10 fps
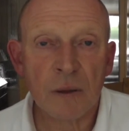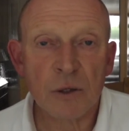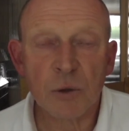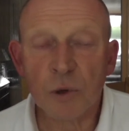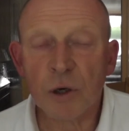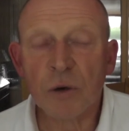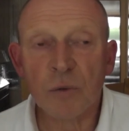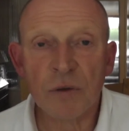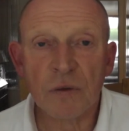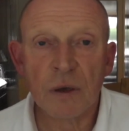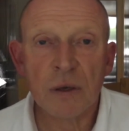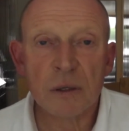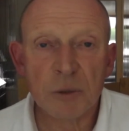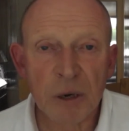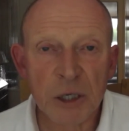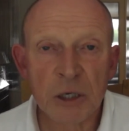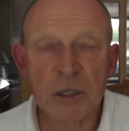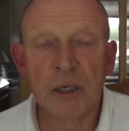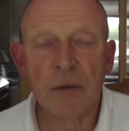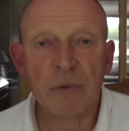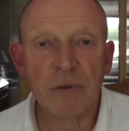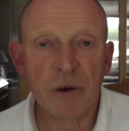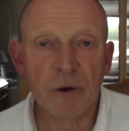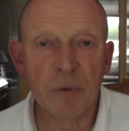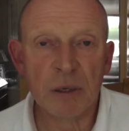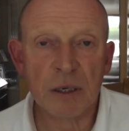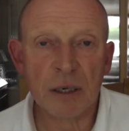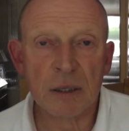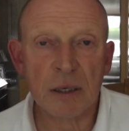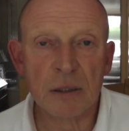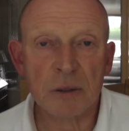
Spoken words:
to work with specialist hypnotherapy techniques,